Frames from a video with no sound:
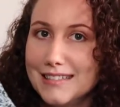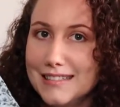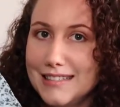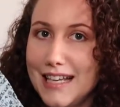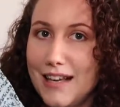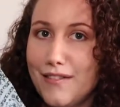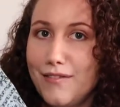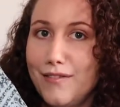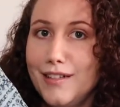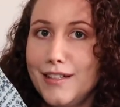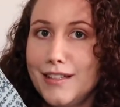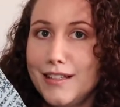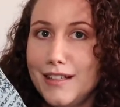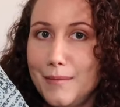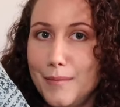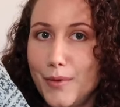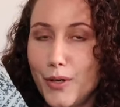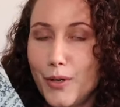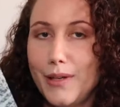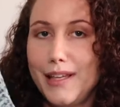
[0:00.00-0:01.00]

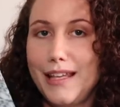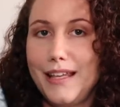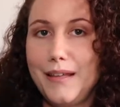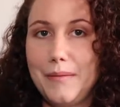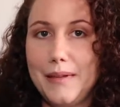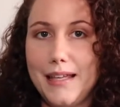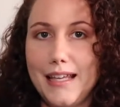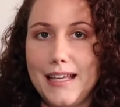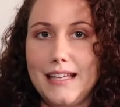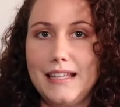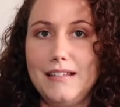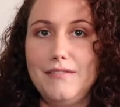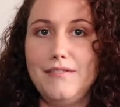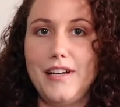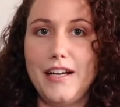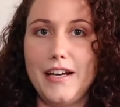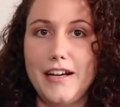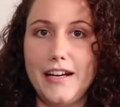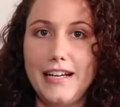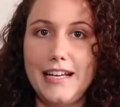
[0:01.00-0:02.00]
Definitely bohemian,
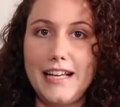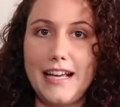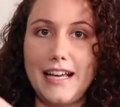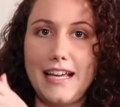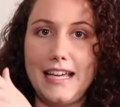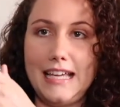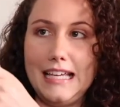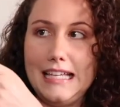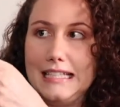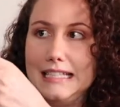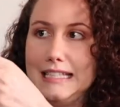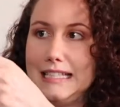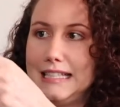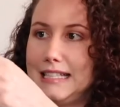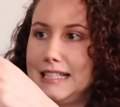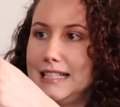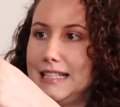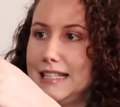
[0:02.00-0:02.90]
very nice.